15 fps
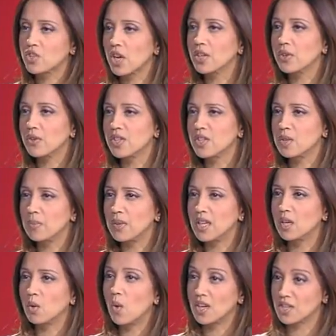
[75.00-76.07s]
January to be
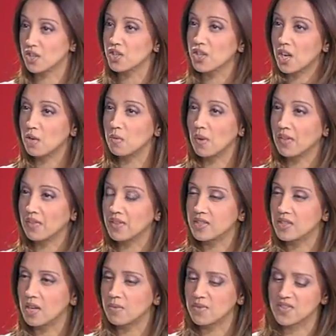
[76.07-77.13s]
quite a slow month in
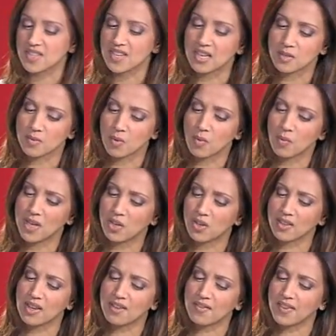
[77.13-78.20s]
terms of sales, but when we look
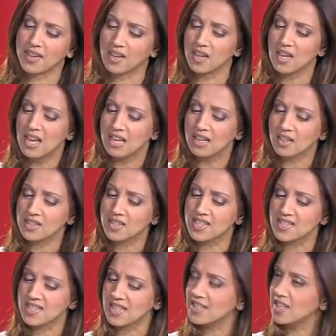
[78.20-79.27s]
at that figure, London
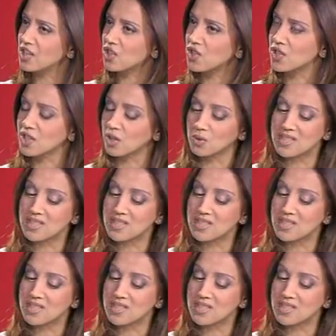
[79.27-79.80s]
estate agents sold